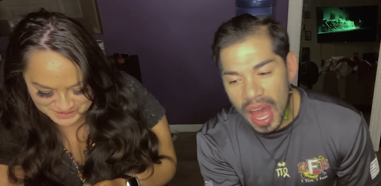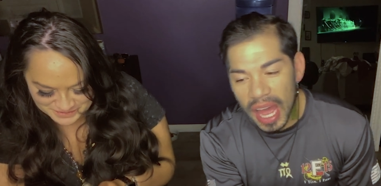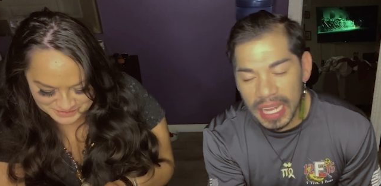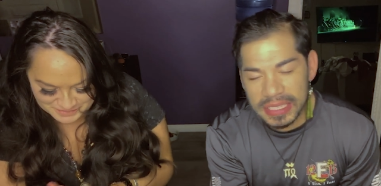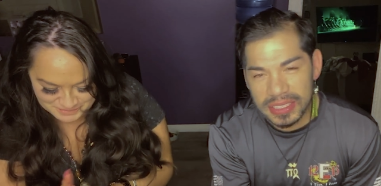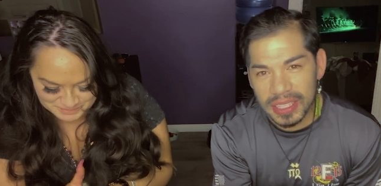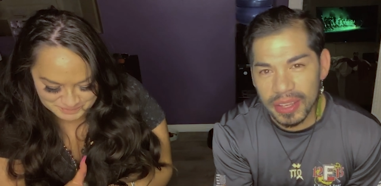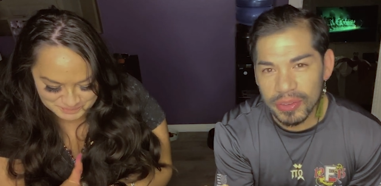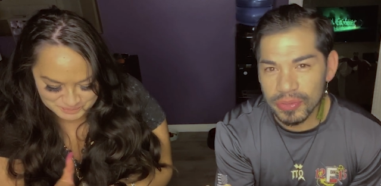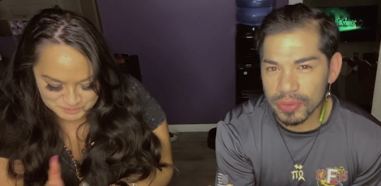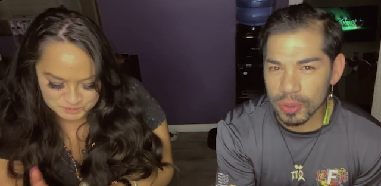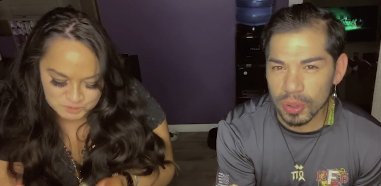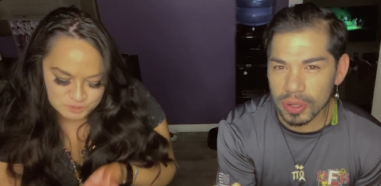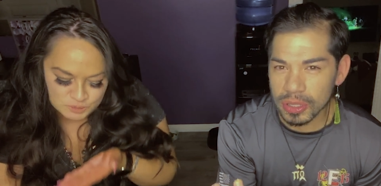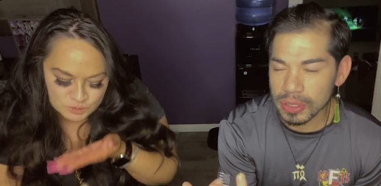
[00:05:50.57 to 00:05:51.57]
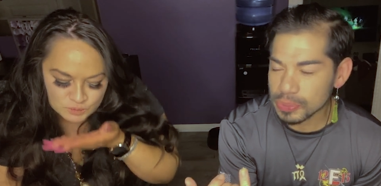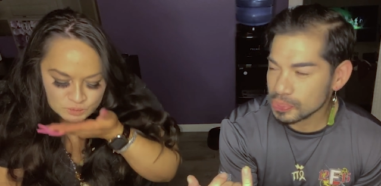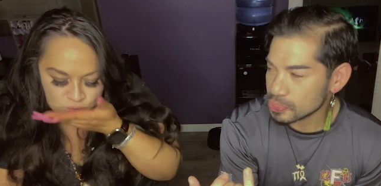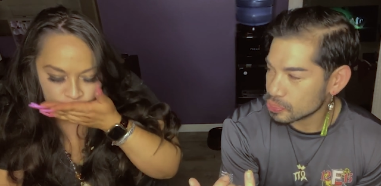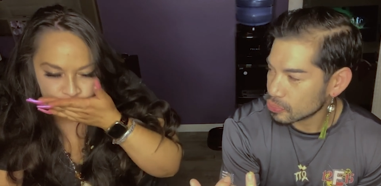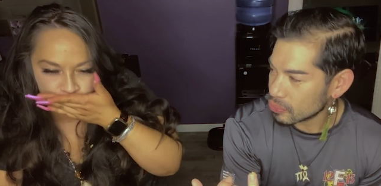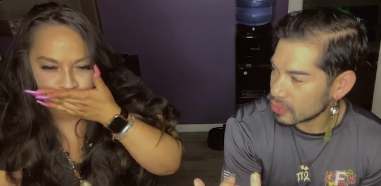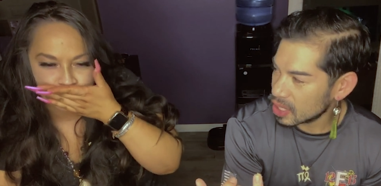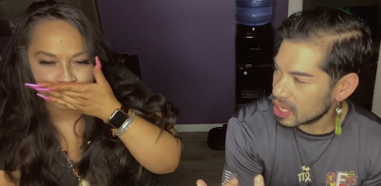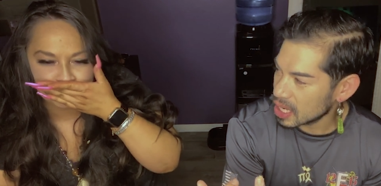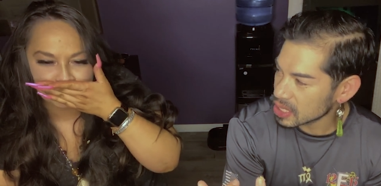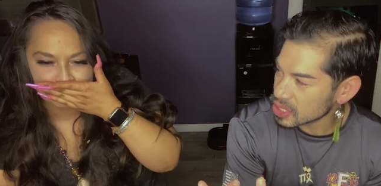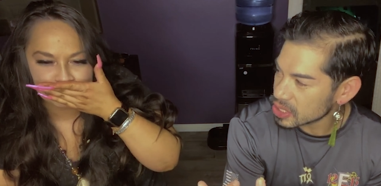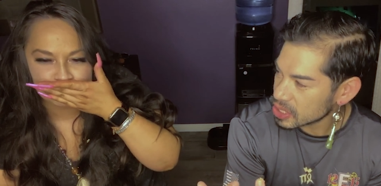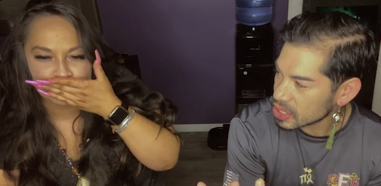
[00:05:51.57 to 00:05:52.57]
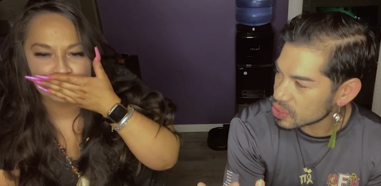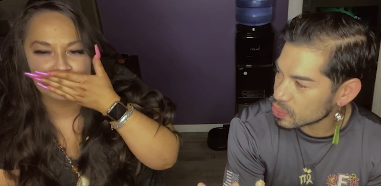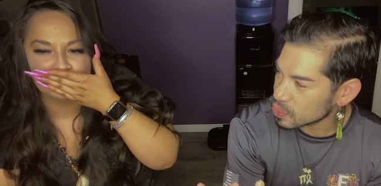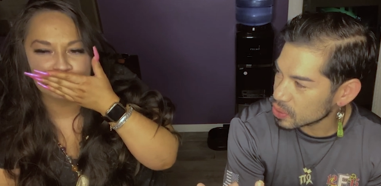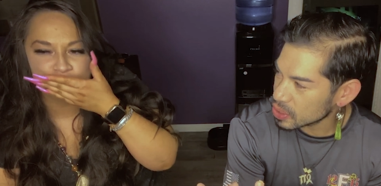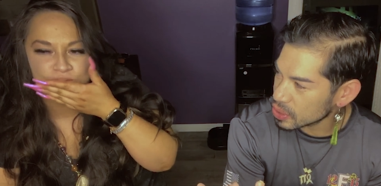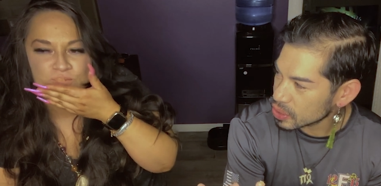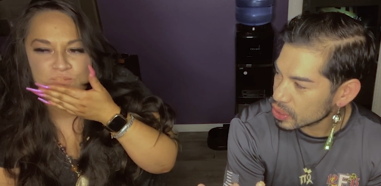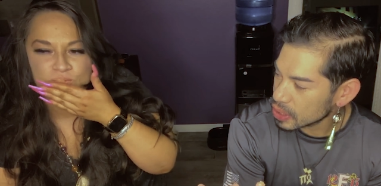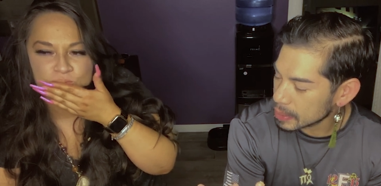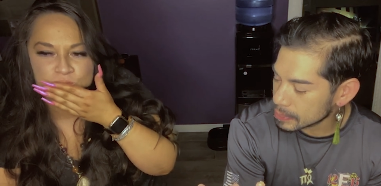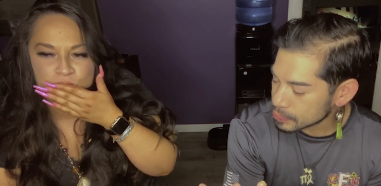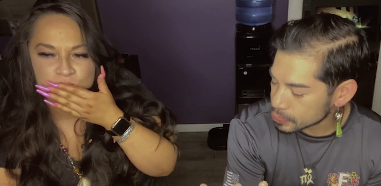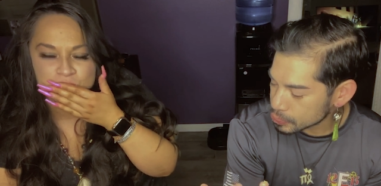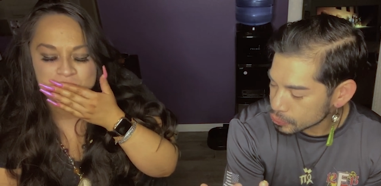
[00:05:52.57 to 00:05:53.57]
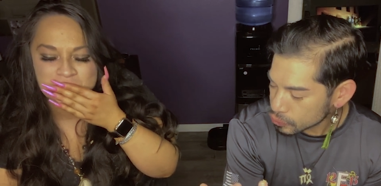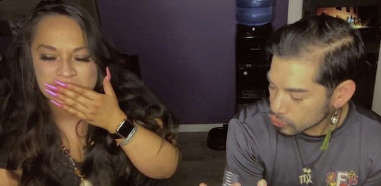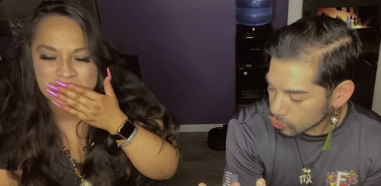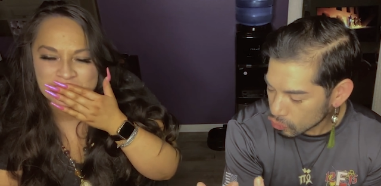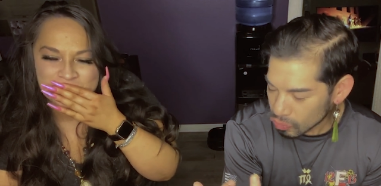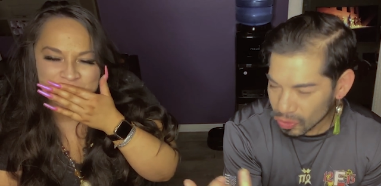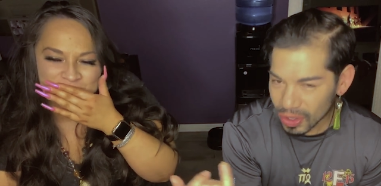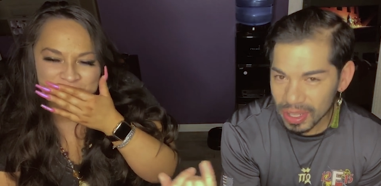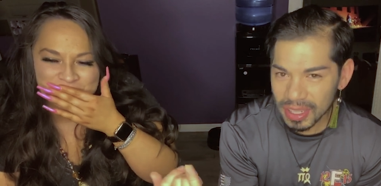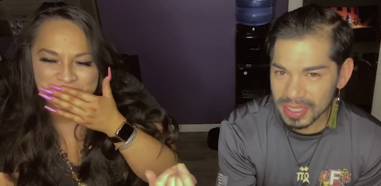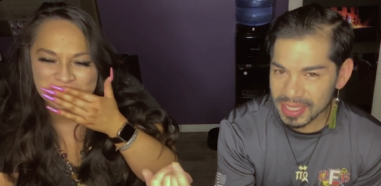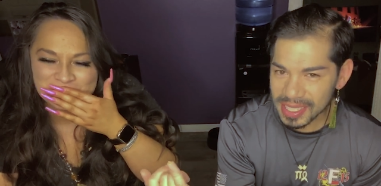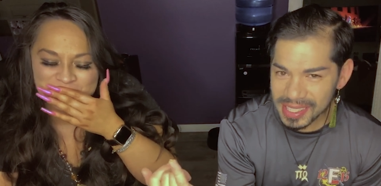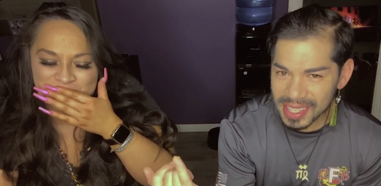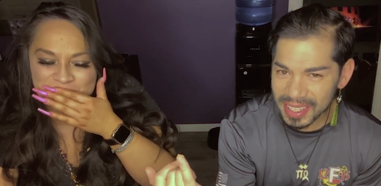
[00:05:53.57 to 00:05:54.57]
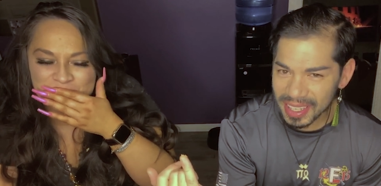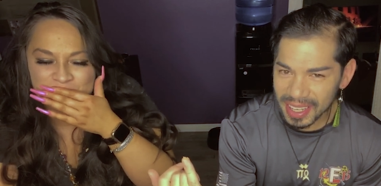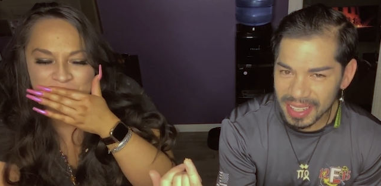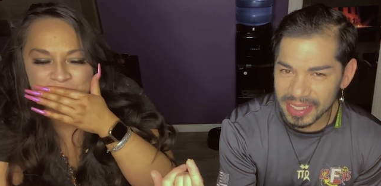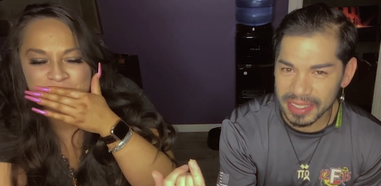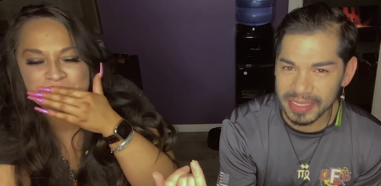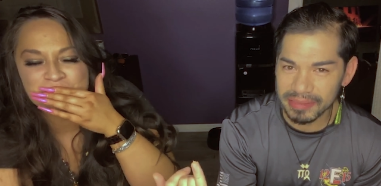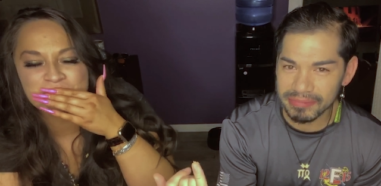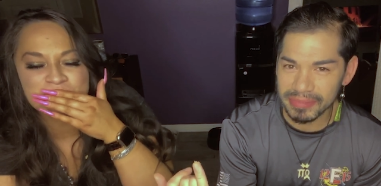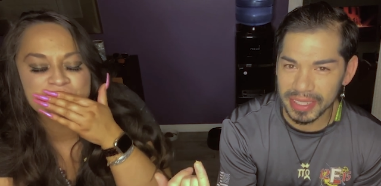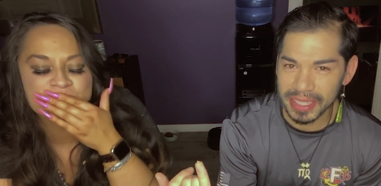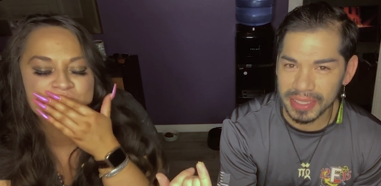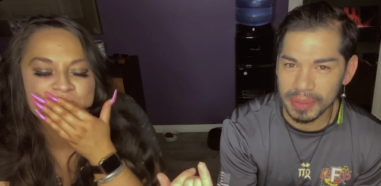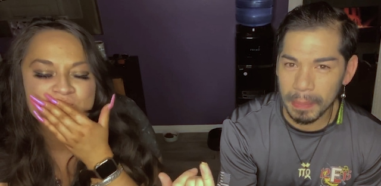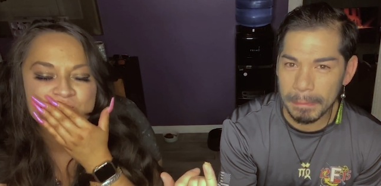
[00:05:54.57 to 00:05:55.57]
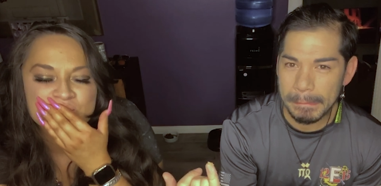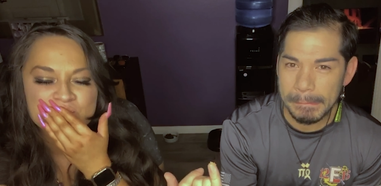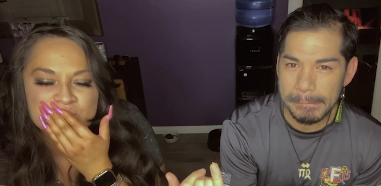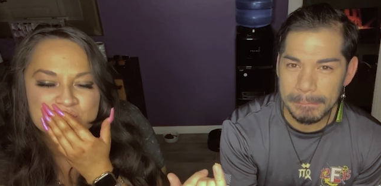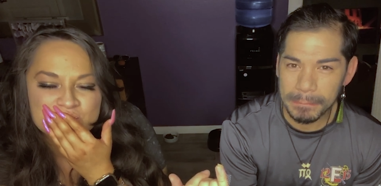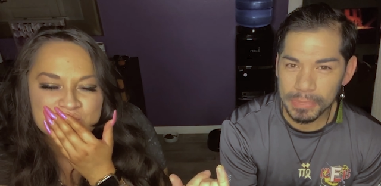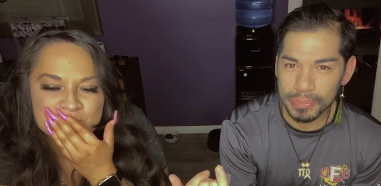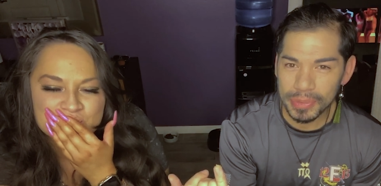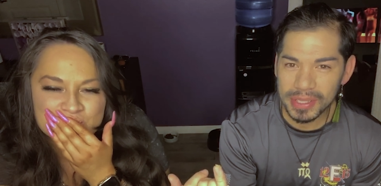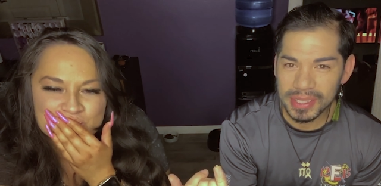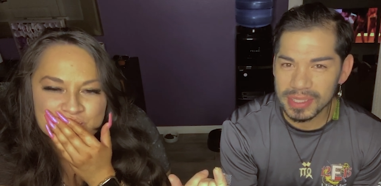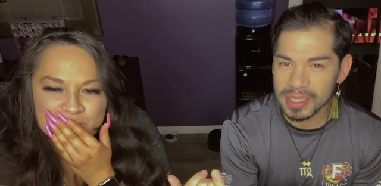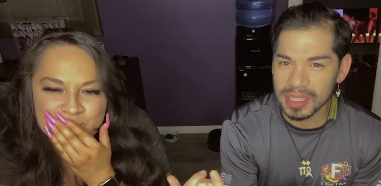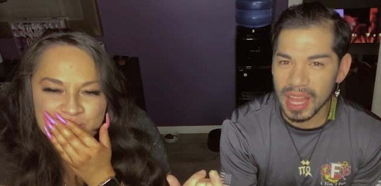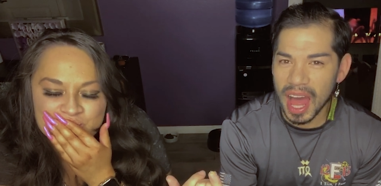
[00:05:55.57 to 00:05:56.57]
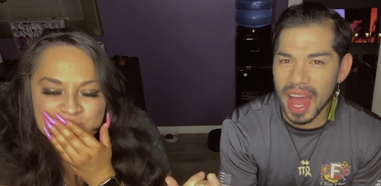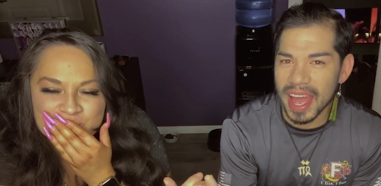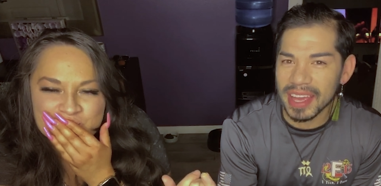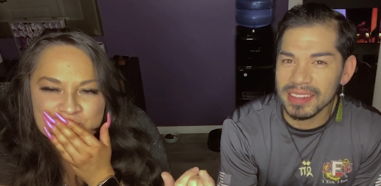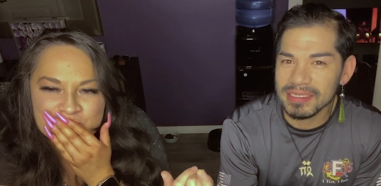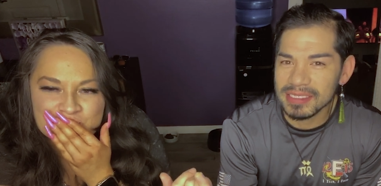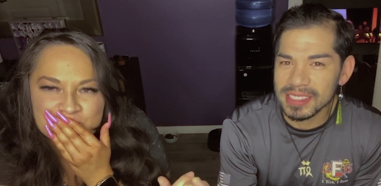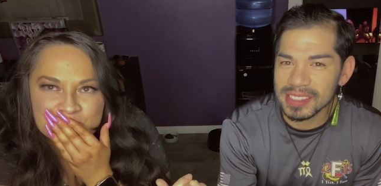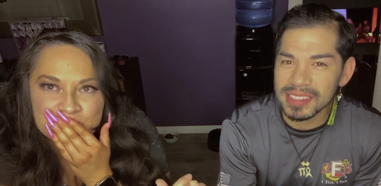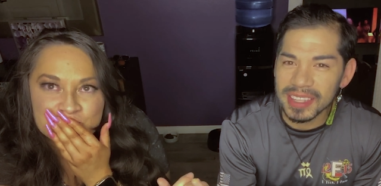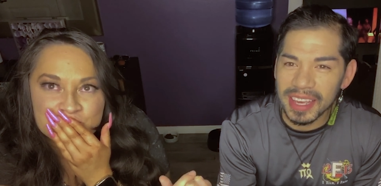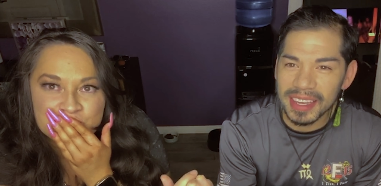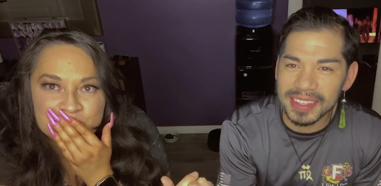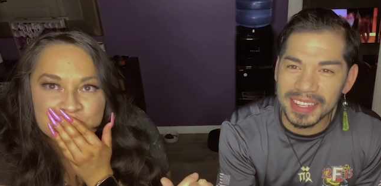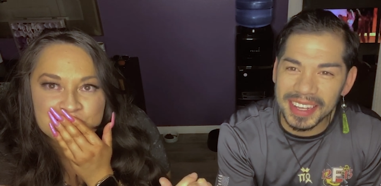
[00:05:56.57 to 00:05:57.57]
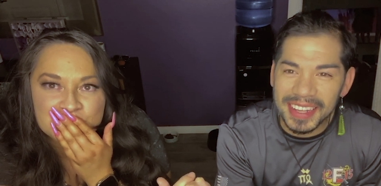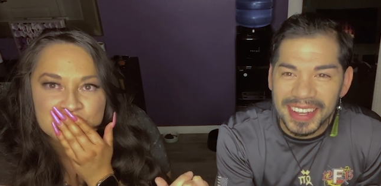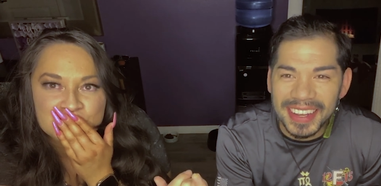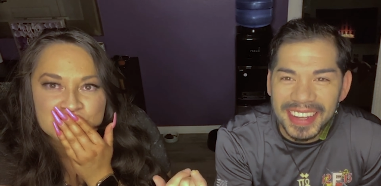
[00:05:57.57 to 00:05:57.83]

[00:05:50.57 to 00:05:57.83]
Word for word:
Speaker 1: it's like floral. It actually tastes really good tastes like candy. Like, this is a lie. This is candy.